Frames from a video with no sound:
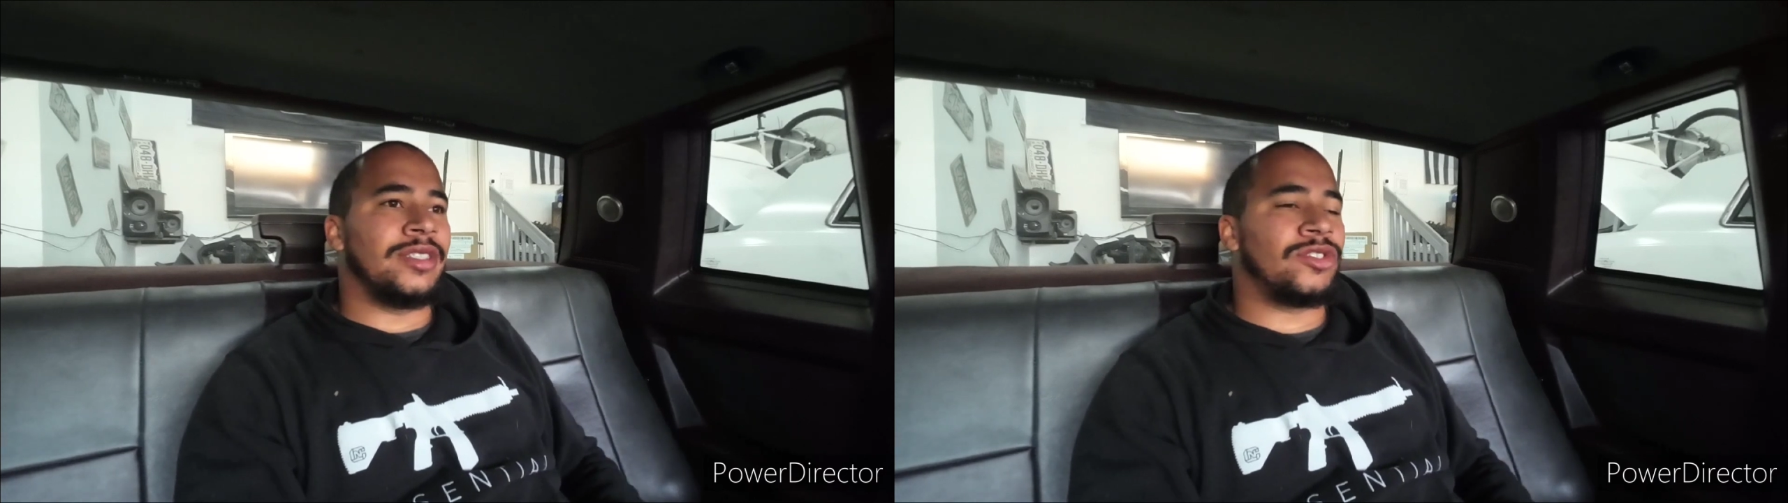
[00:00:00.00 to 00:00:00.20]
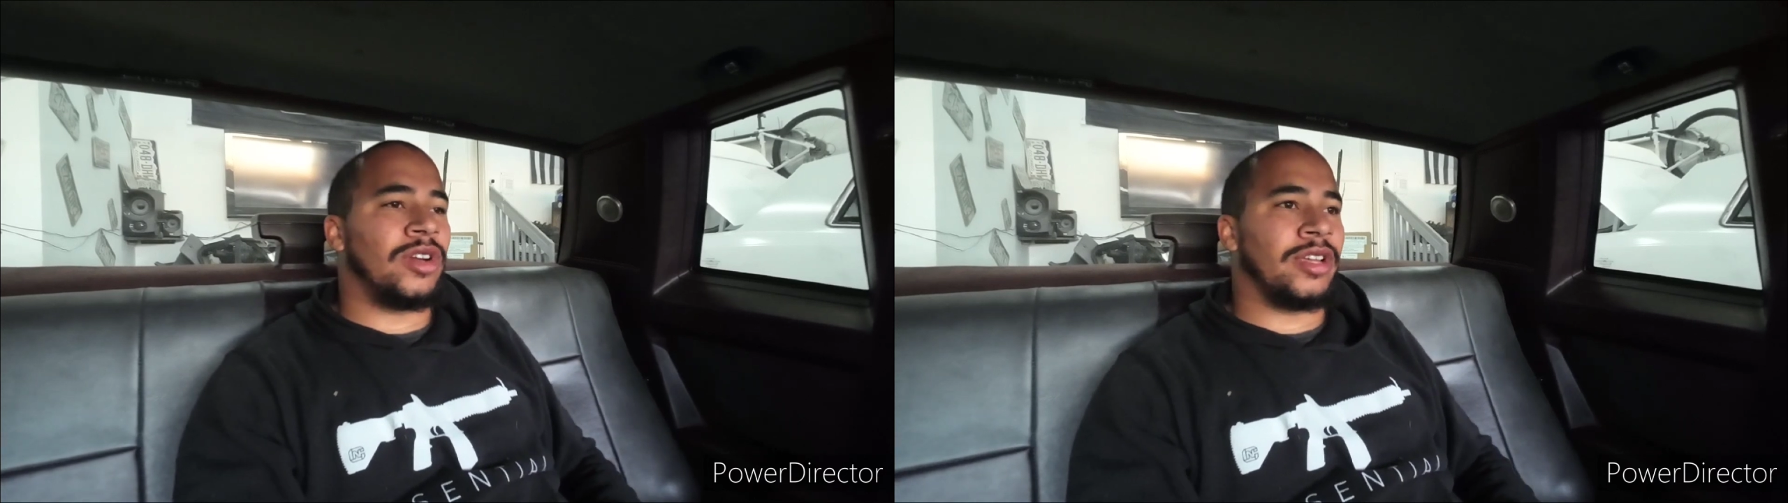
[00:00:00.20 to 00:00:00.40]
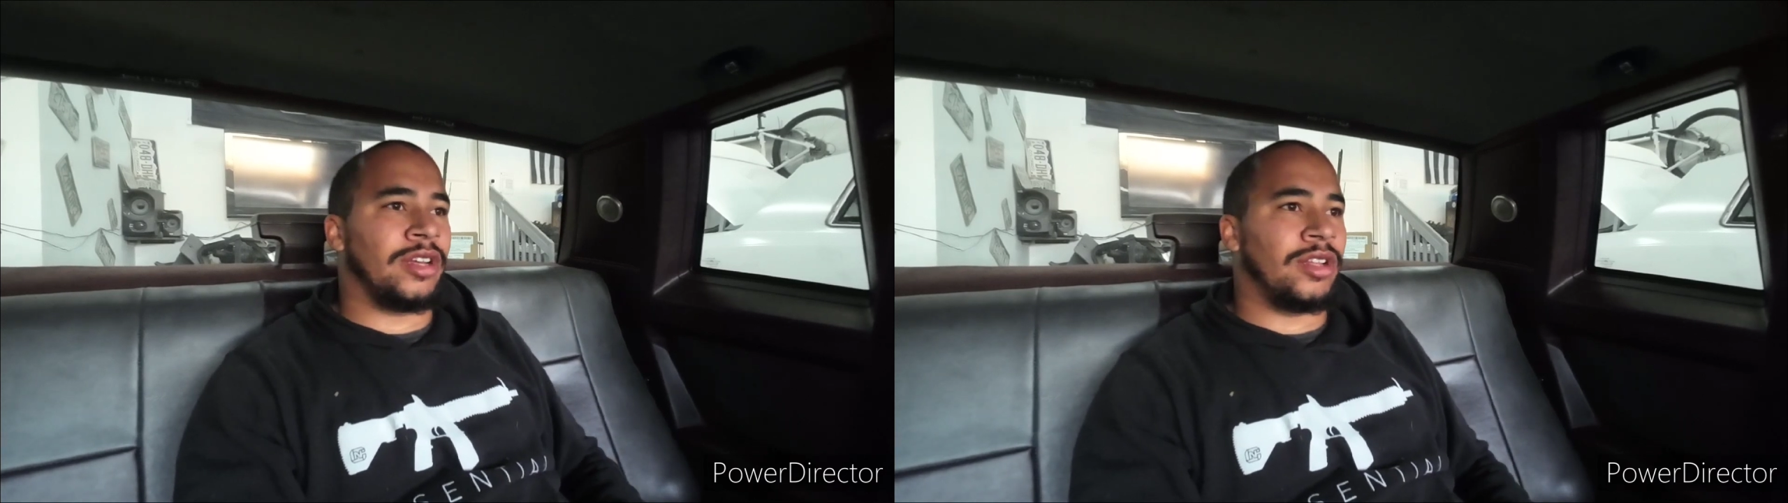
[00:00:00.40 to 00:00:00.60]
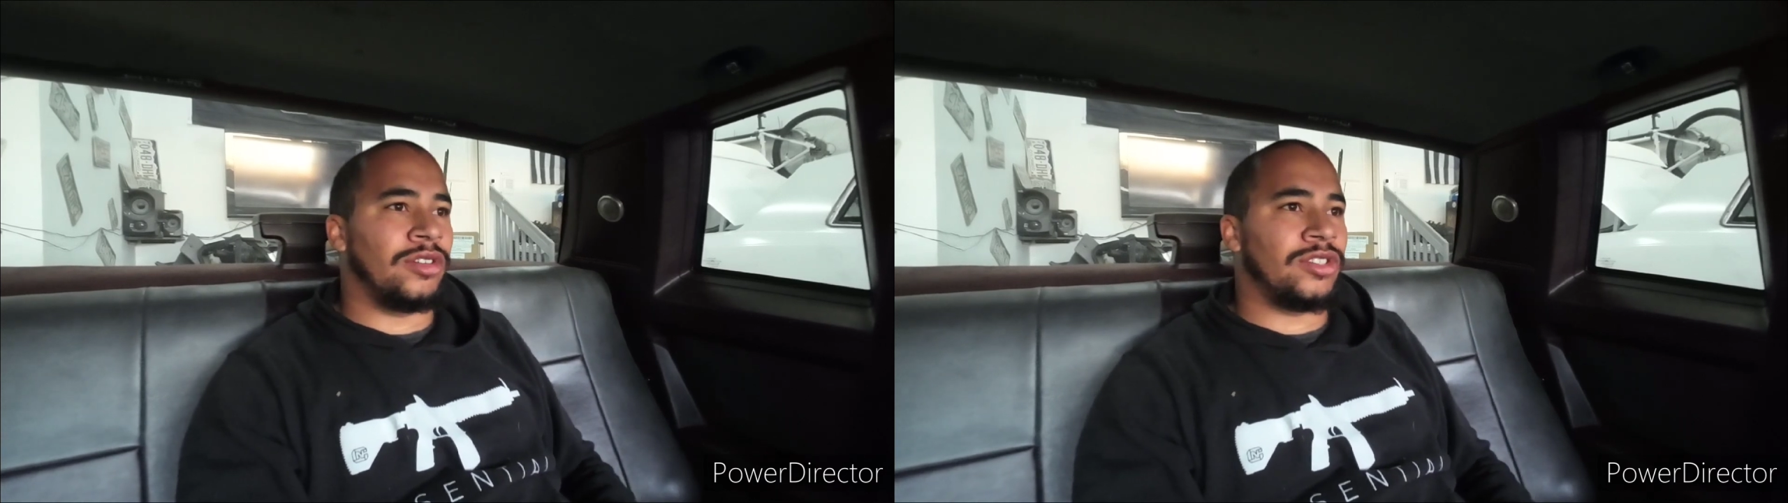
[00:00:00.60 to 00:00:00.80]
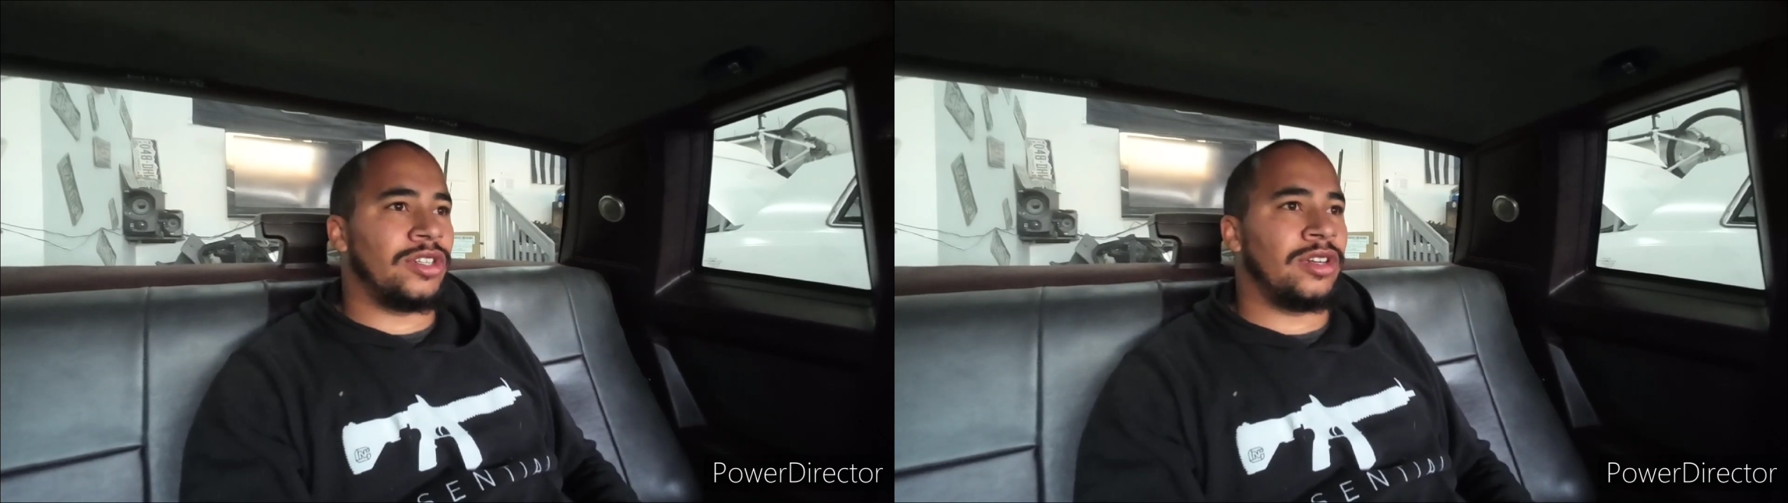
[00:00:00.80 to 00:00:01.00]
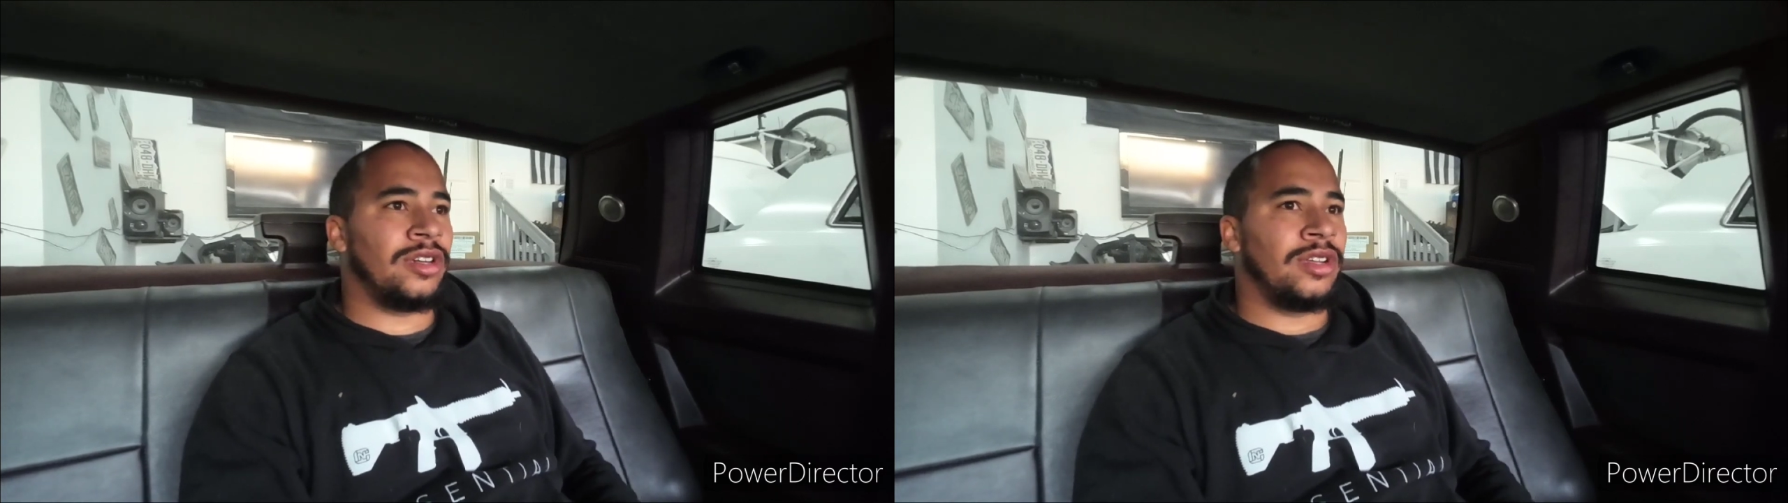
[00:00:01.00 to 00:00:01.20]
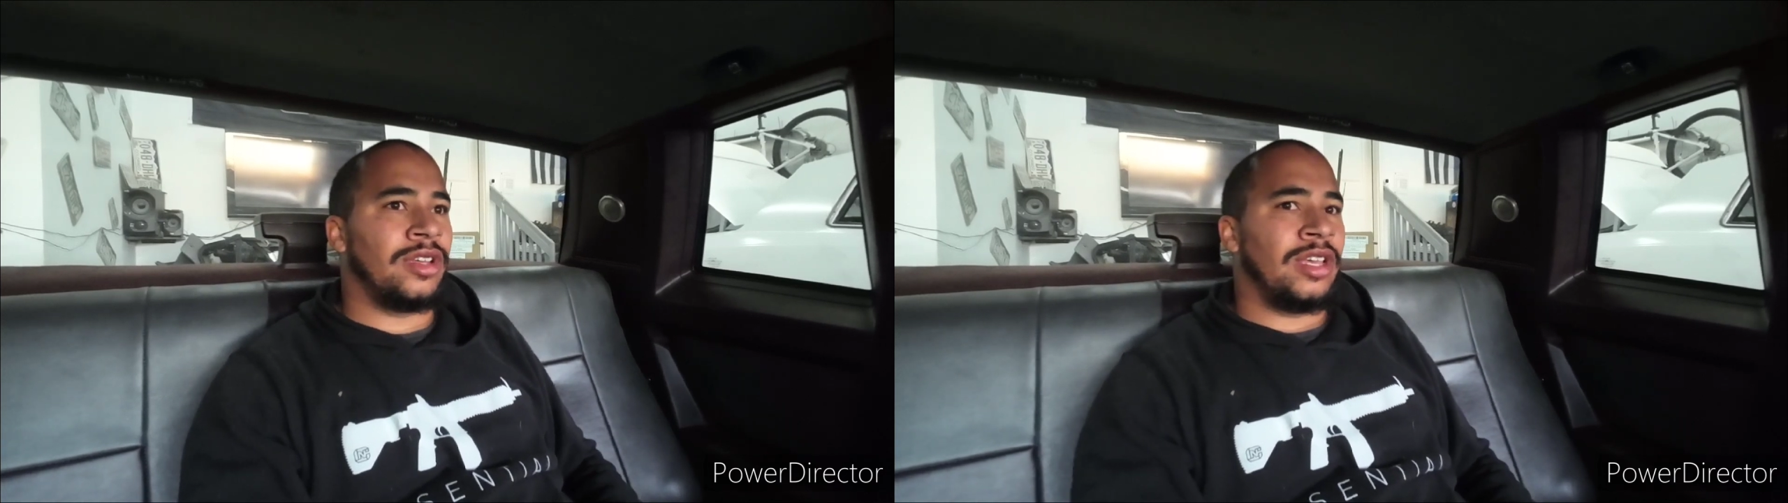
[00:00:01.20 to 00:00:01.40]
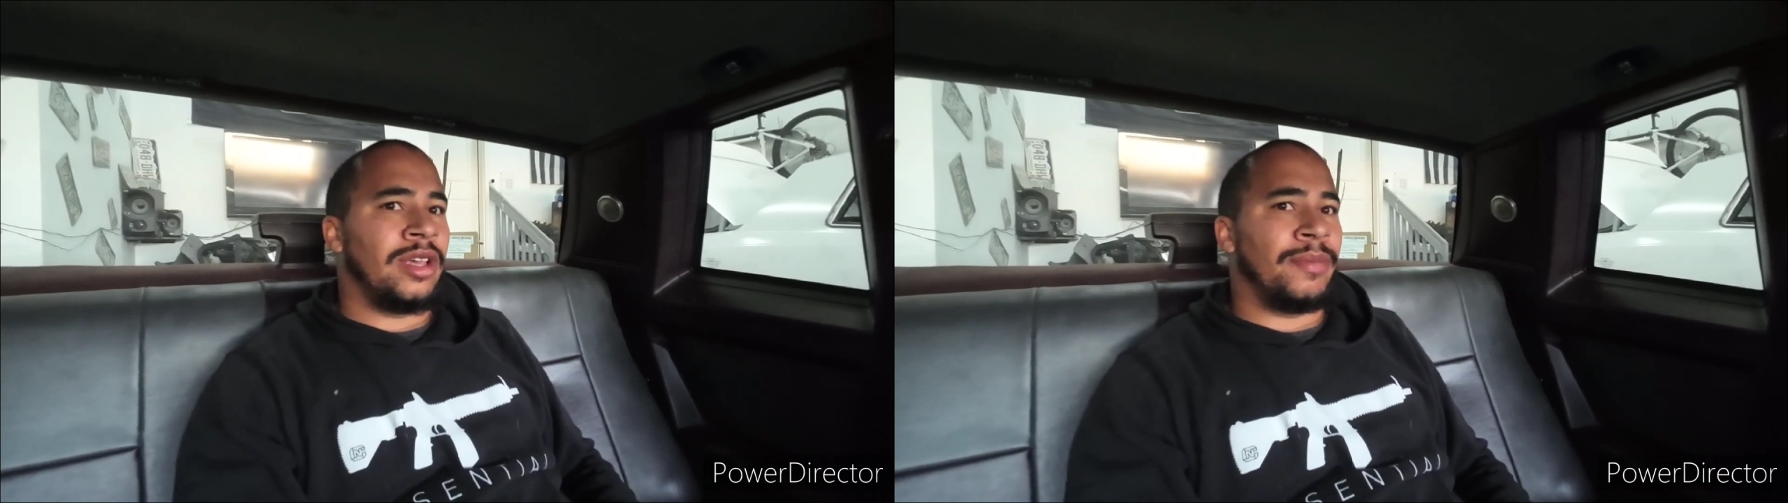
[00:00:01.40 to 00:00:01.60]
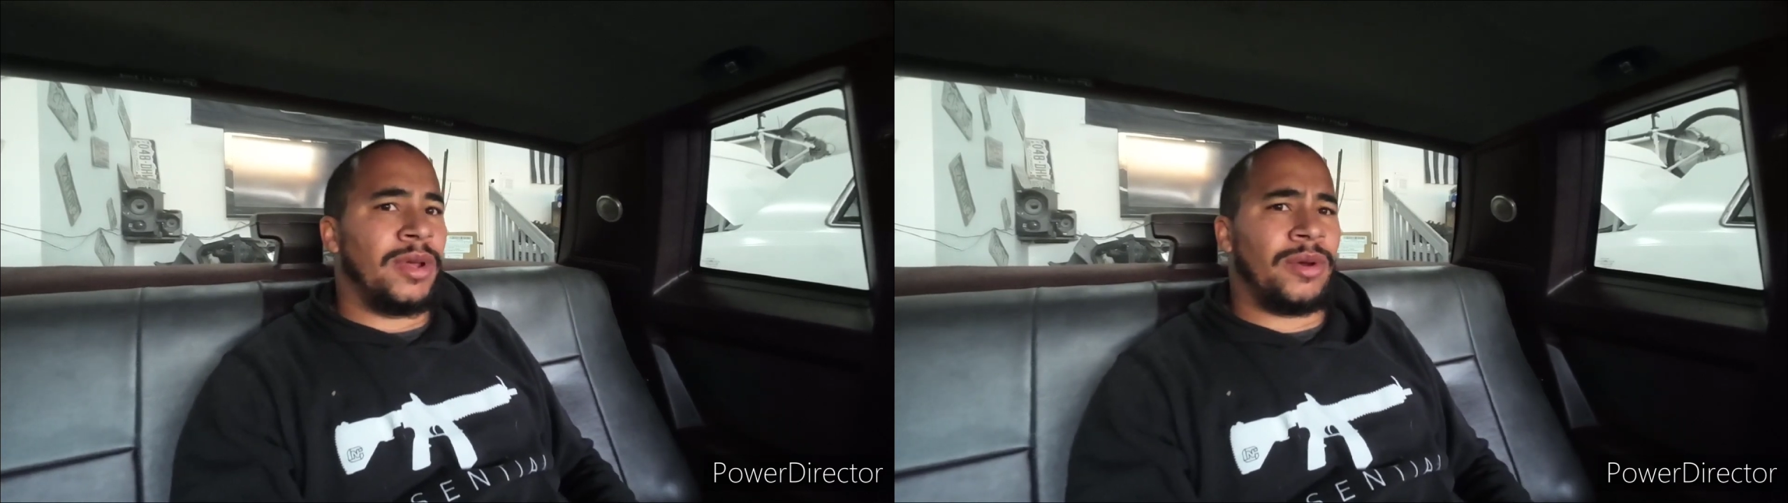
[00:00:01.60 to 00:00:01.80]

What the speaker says: trunk enclosure, but I